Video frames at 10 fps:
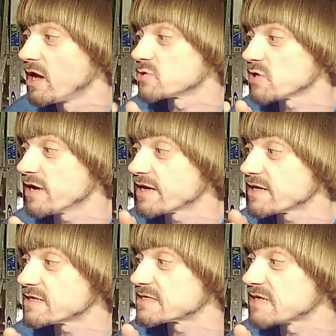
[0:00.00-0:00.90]
I'm trying to
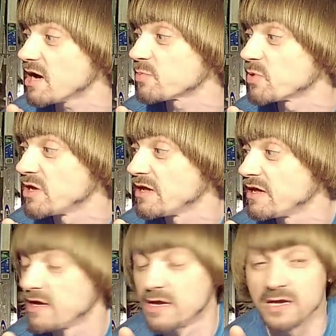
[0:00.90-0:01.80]
get this up
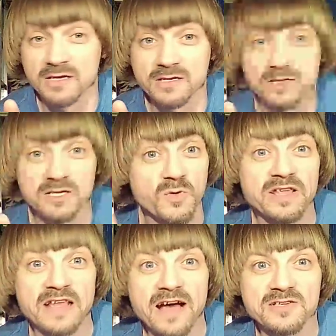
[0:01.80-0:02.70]
to
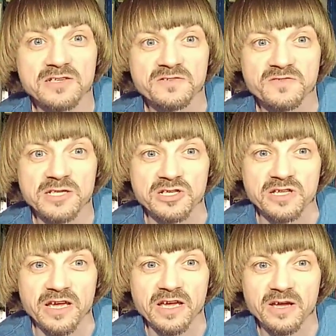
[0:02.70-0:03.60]
twenty thousand eventually.